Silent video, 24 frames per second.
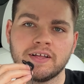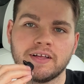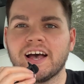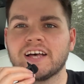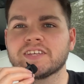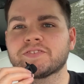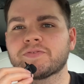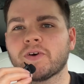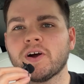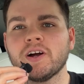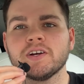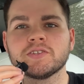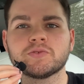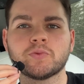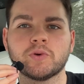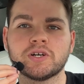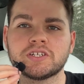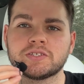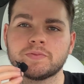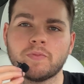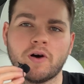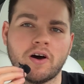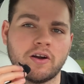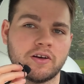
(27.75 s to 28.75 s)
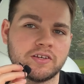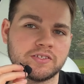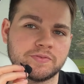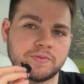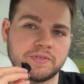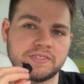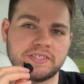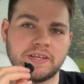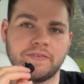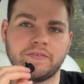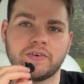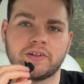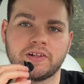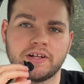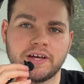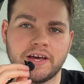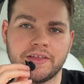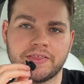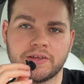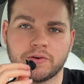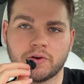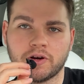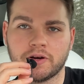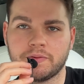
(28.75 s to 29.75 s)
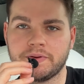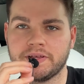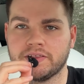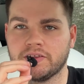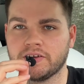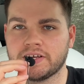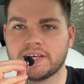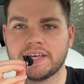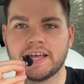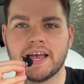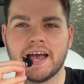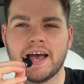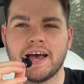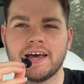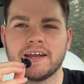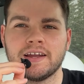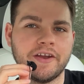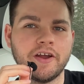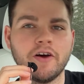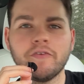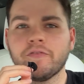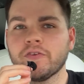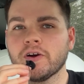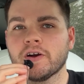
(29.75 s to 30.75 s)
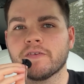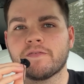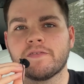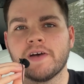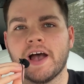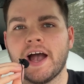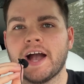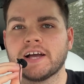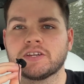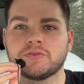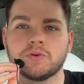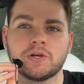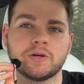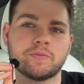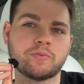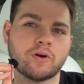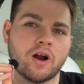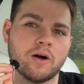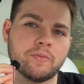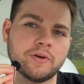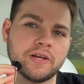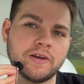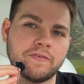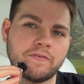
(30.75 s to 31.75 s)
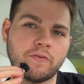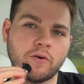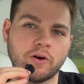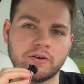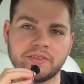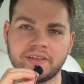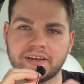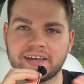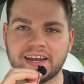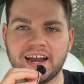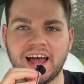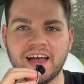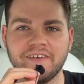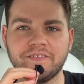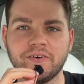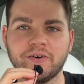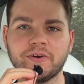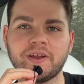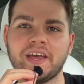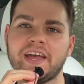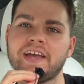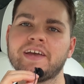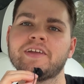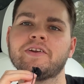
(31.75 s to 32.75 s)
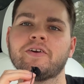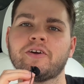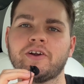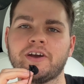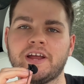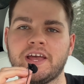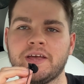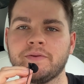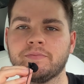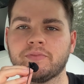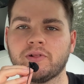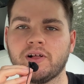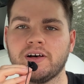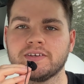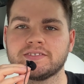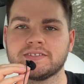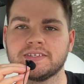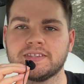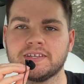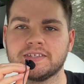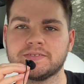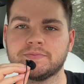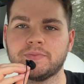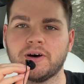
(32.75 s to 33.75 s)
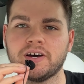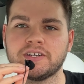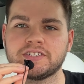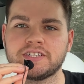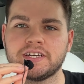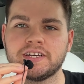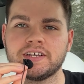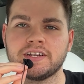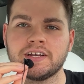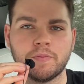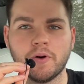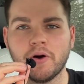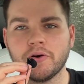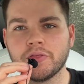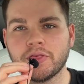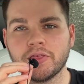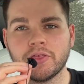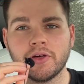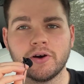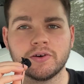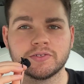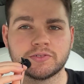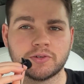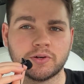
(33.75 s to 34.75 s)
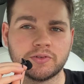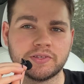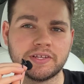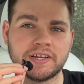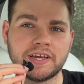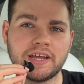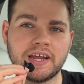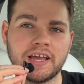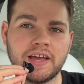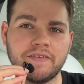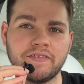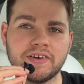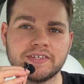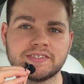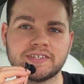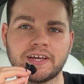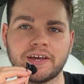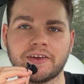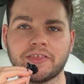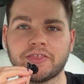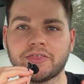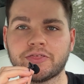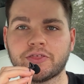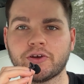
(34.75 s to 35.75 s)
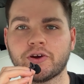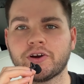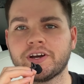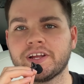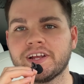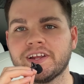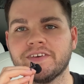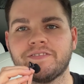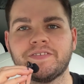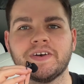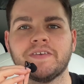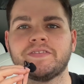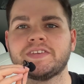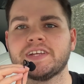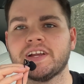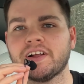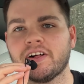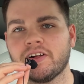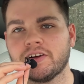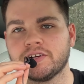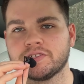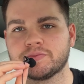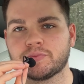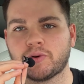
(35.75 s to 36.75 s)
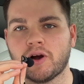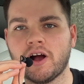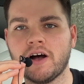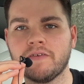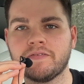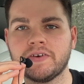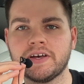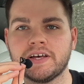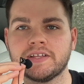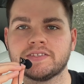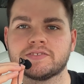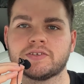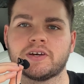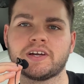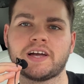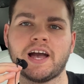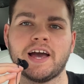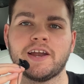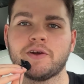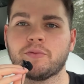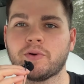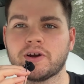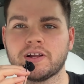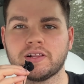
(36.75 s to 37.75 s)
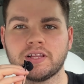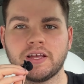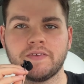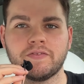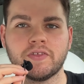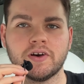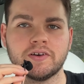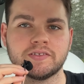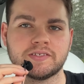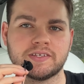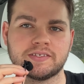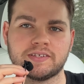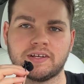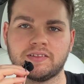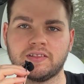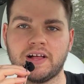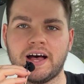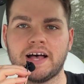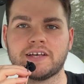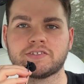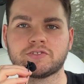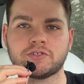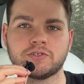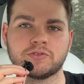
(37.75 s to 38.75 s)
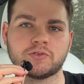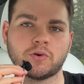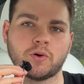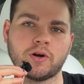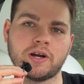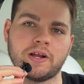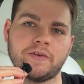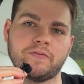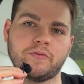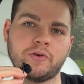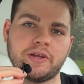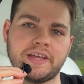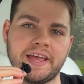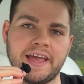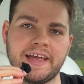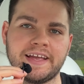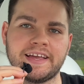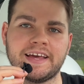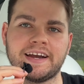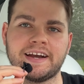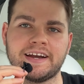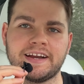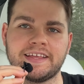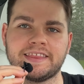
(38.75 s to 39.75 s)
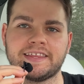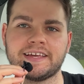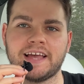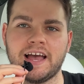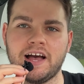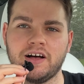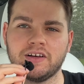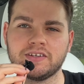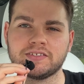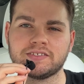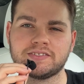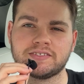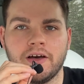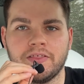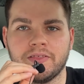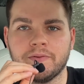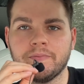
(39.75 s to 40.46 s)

As far as which model specifically I think we're going to be looking at, I know for a fact we could probably afford like an iPhone 8 or an 8 Plus in this budget. Both of those are only going to give us like $30 to $50 profit, so I kind of want to leave those as a last resort if we can't get anything else.